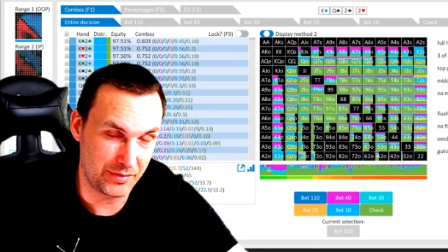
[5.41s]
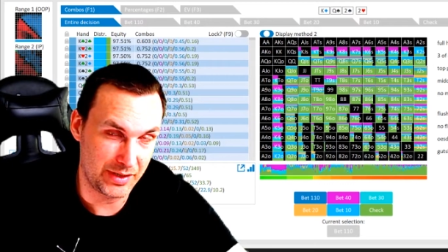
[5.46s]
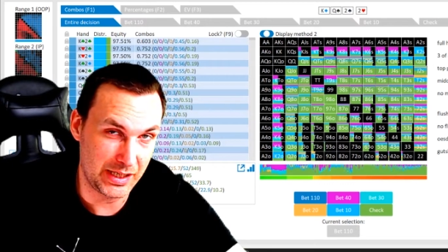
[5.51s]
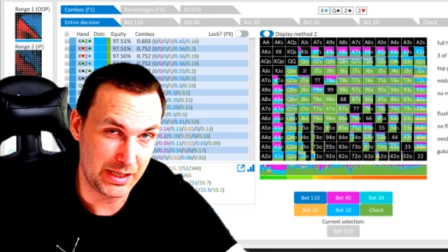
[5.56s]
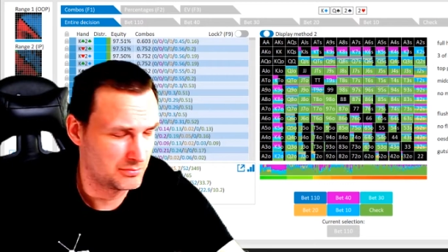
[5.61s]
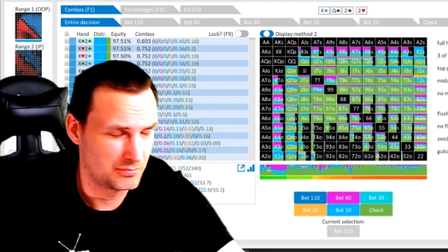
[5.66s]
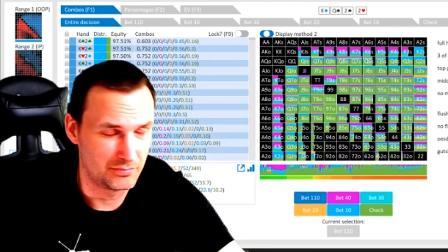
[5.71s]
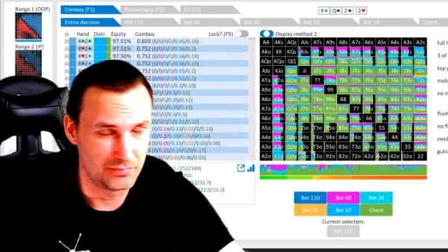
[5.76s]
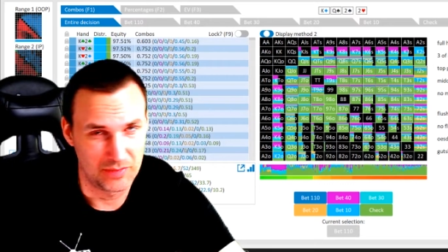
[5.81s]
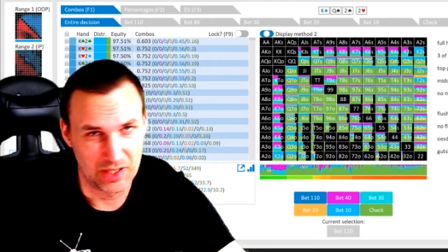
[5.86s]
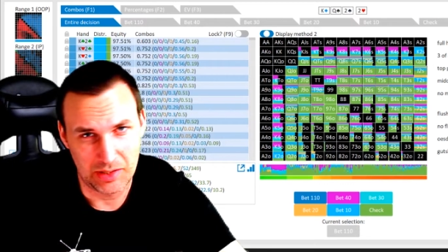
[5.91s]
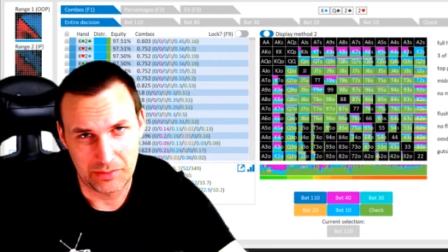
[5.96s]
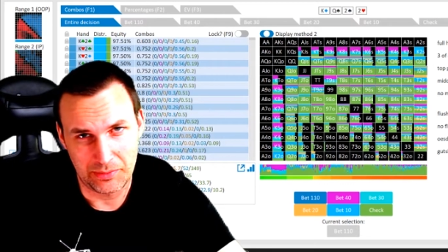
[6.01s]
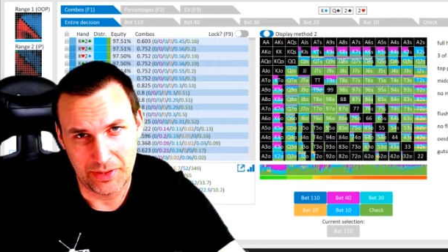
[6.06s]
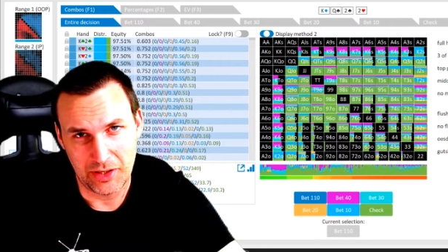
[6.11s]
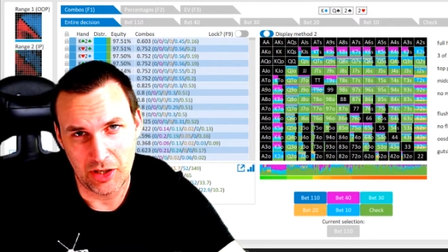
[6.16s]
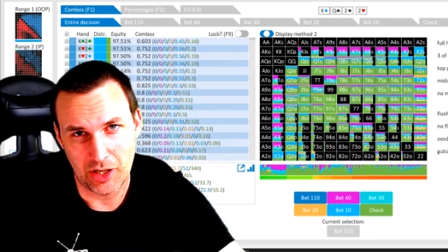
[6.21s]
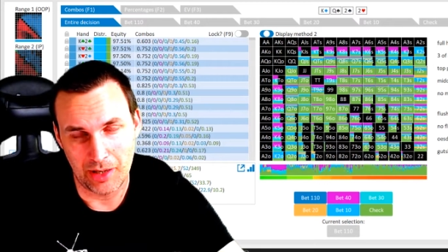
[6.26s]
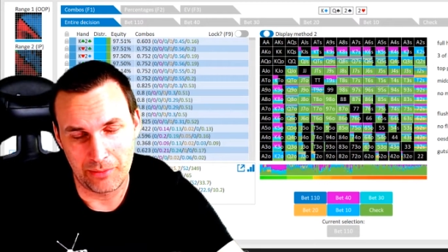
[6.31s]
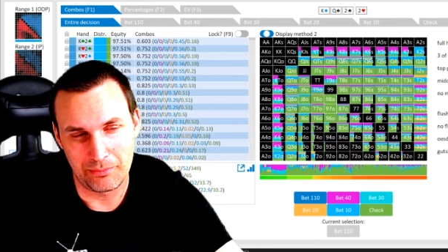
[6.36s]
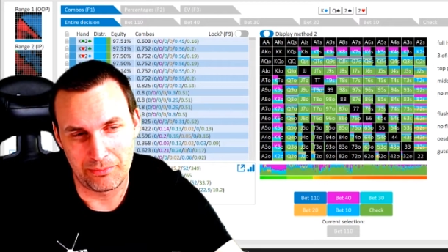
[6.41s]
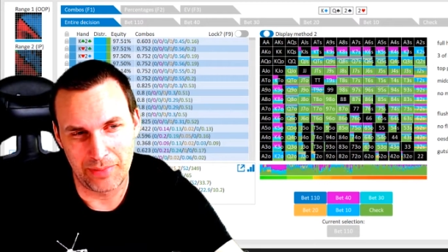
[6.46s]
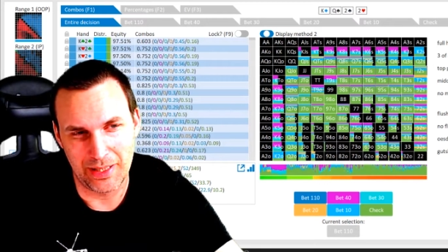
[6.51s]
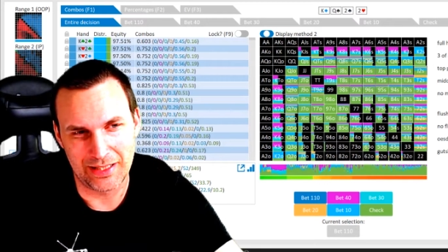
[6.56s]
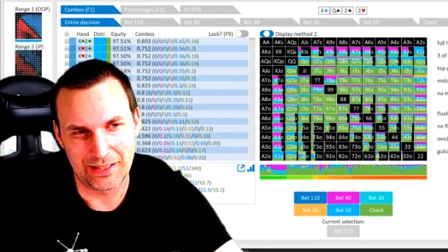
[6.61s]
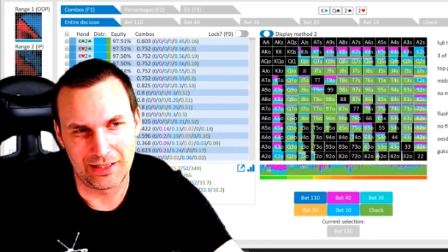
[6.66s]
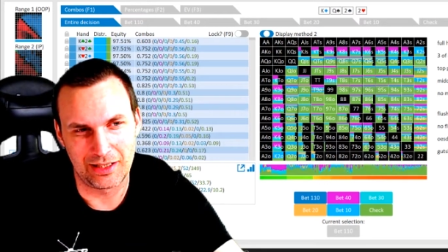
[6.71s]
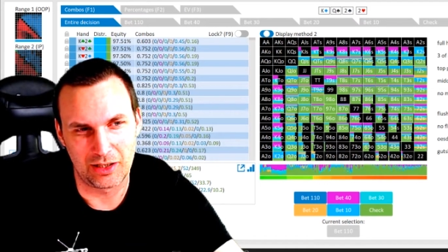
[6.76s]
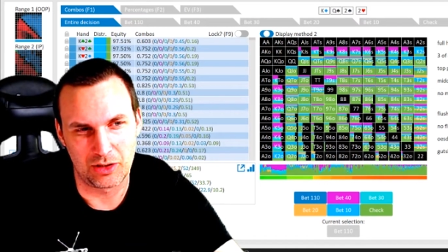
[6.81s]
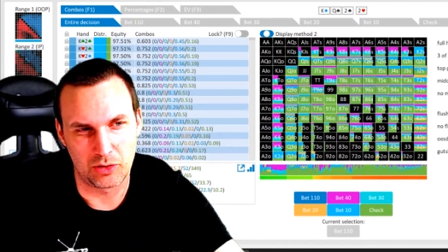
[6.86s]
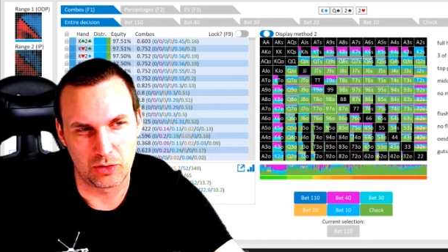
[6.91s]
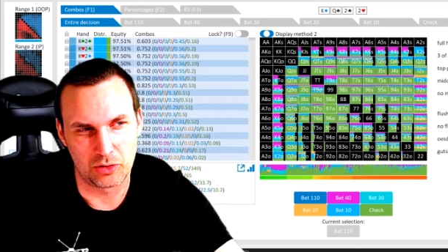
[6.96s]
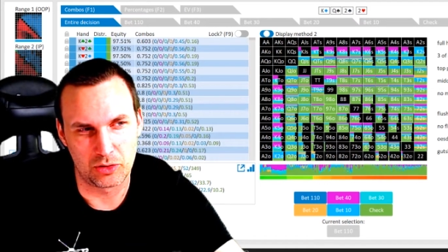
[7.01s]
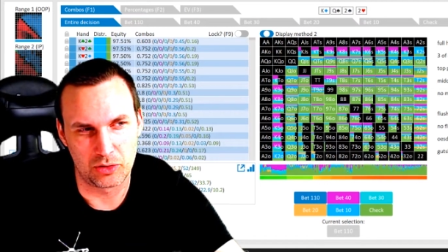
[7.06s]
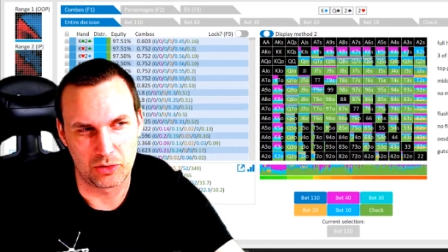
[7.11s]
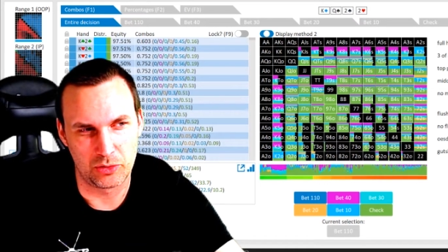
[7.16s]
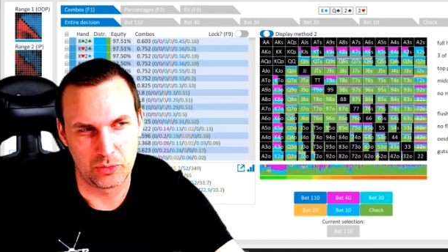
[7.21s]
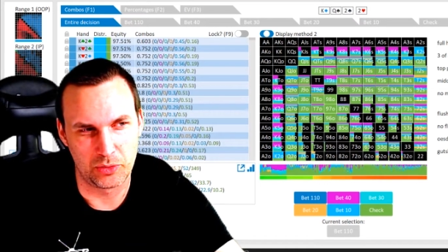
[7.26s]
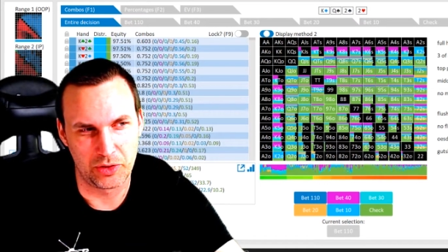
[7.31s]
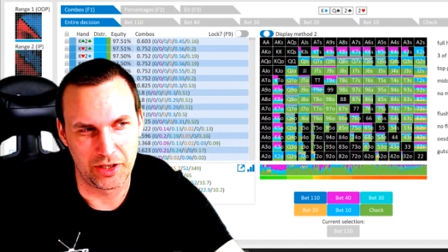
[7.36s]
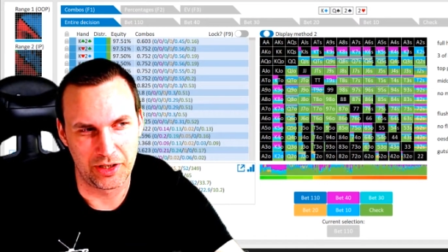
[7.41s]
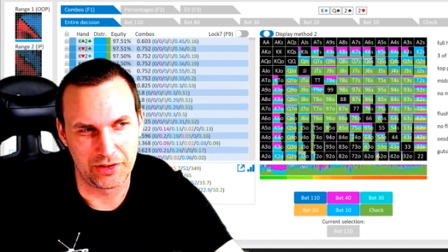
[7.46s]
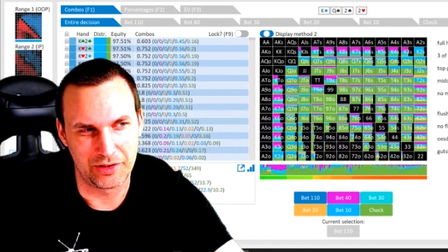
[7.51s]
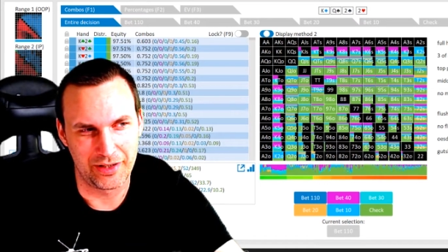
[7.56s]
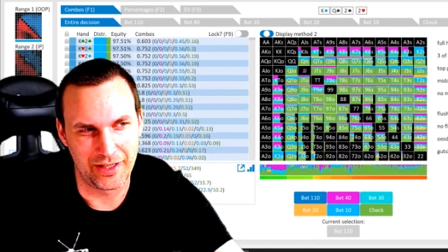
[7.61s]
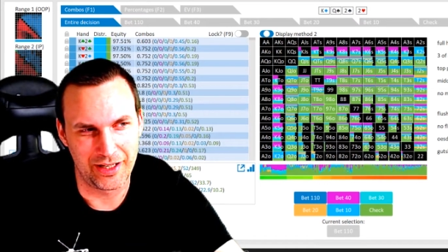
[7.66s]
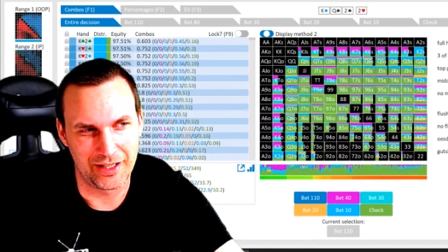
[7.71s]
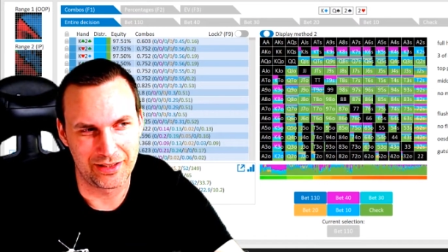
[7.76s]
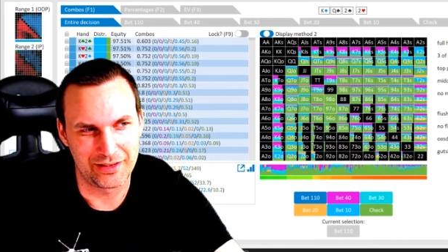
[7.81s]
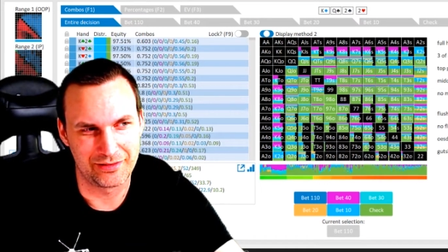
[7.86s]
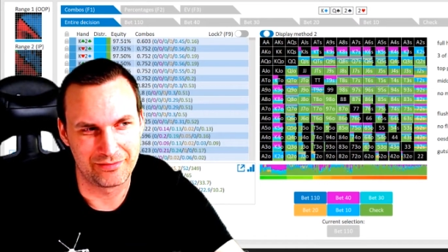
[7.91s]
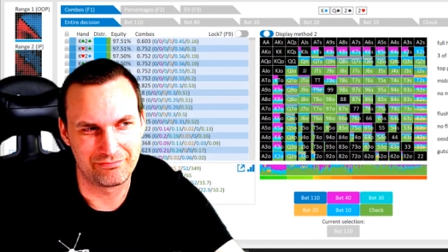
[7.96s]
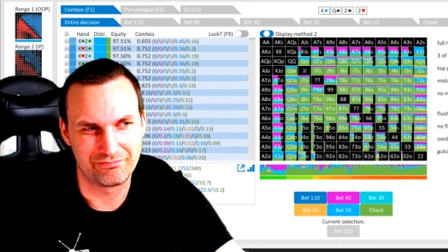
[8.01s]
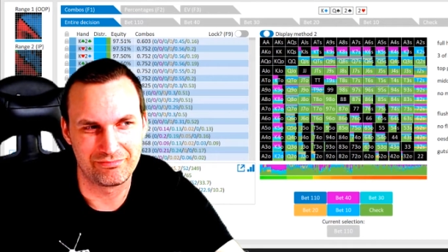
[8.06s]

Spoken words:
In this video I basically concluded that